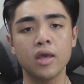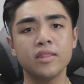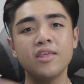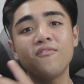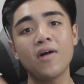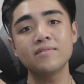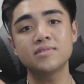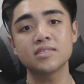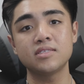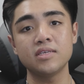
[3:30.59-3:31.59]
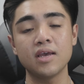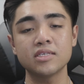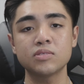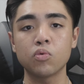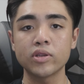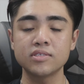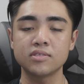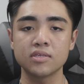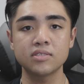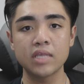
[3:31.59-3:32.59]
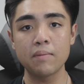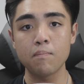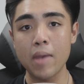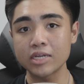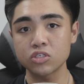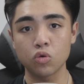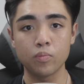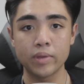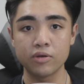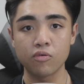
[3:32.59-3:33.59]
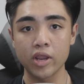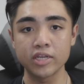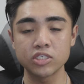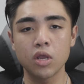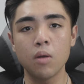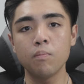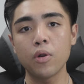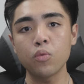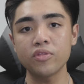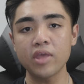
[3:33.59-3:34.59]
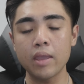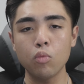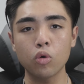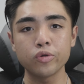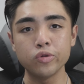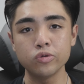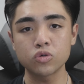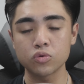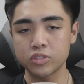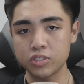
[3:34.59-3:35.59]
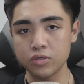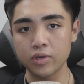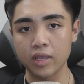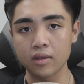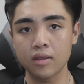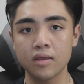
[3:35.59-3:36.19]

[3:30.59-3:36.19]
The 560S brings the same magical mid-range, but with a more neutral tuning.